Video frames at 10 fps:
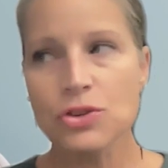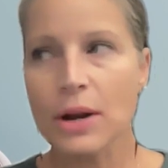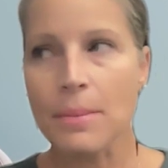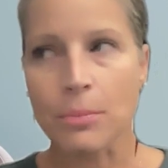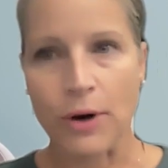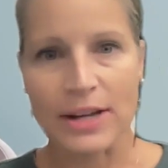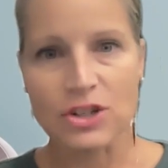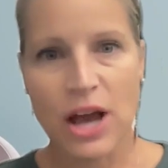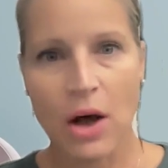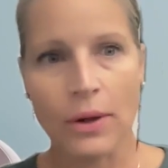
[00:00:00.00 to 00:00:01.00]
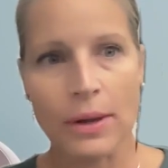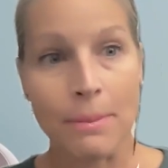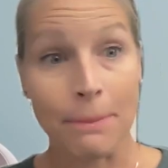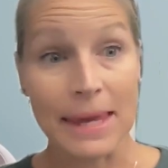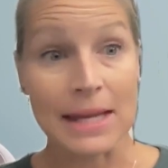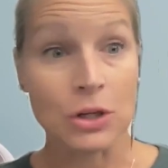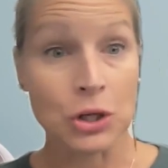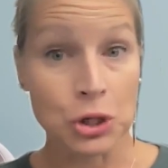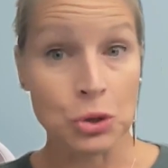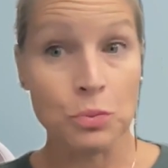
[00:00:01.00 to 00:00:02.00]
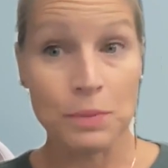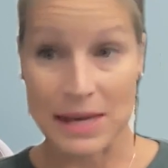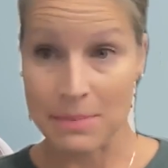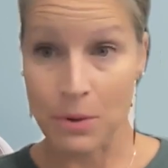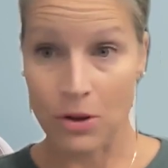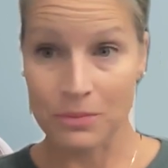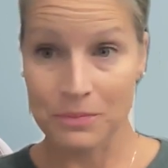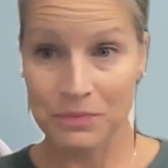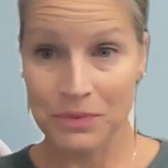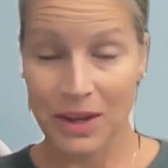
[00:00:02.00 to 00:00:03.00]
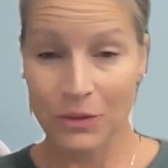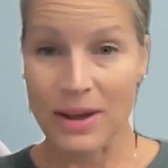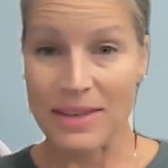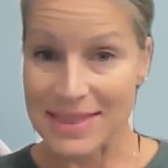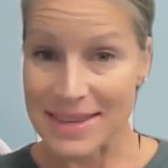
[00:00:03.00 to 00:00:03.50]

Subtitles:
try to branch out and meet new people, right?